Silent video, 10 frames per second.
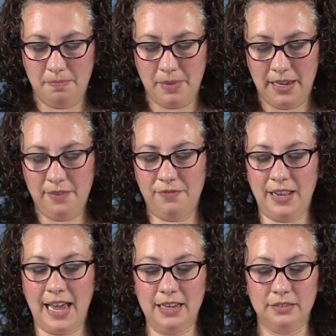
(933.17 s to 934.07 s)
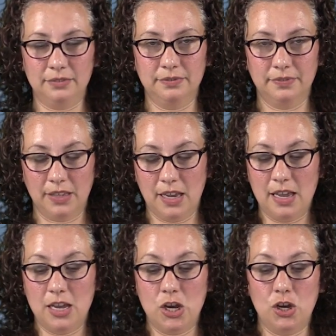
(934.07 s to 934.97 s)
Make it flat,
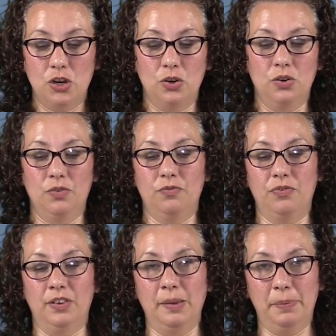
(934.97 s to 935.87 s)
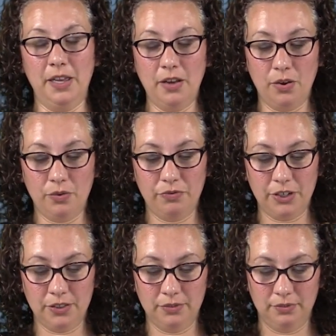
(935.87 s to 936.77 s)
flip it
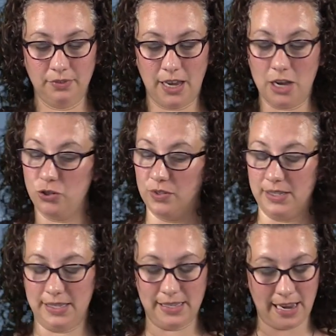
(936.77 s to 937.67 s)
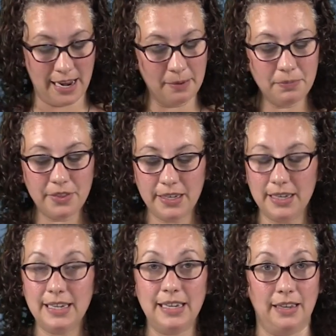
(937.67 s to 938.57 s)
over, and do the same
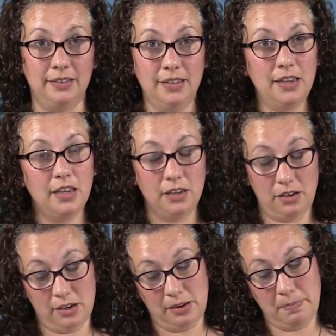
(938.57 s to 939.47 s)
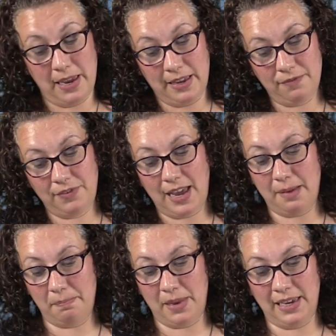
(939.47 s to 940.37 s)
thing again. You're going to make it
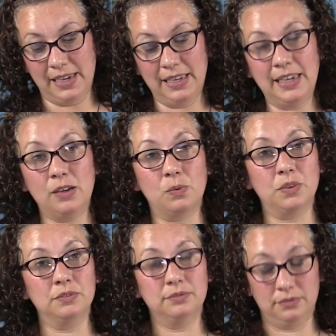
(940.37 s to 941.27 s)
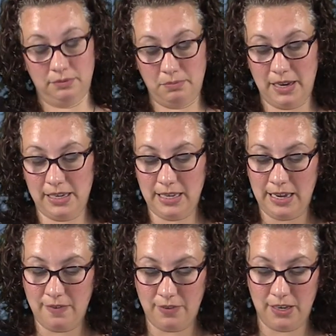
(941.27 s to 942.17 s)
flat and make it equal, make it
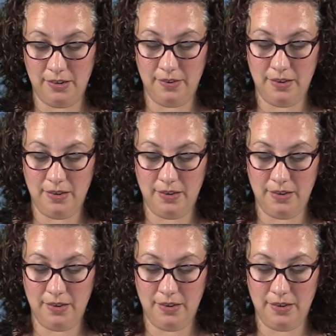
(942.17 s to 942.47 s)
even.